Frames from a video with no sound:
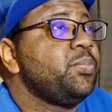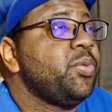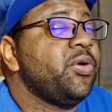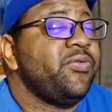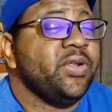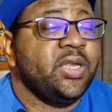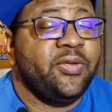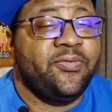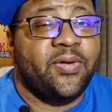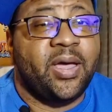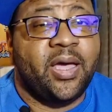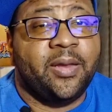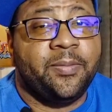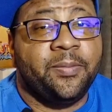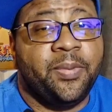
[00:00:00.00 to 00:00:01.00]
perfectly
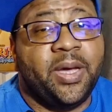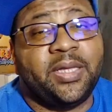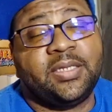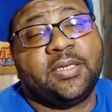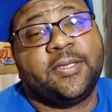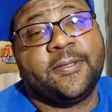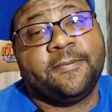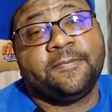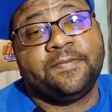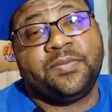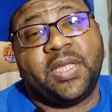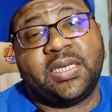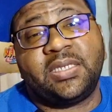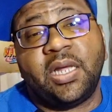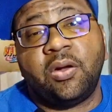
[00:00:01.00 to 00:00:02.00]
fine. But
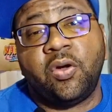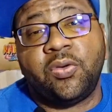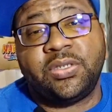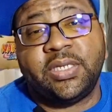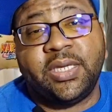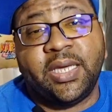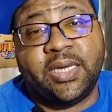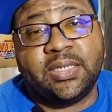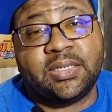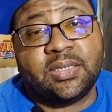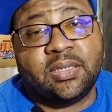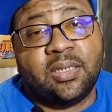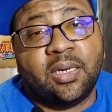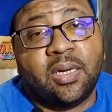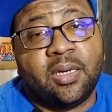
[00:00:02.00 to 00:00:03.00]
that's not always the
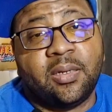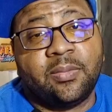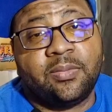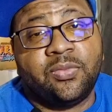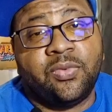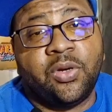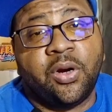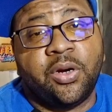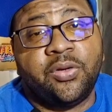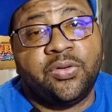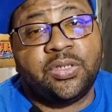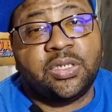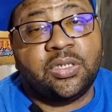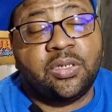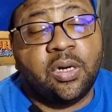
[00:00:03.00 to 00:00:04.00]
case. We are
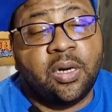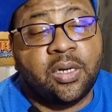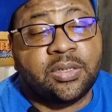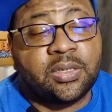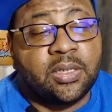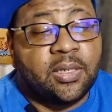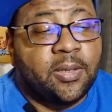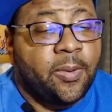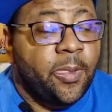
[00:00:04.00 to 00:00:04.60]
using DAWs.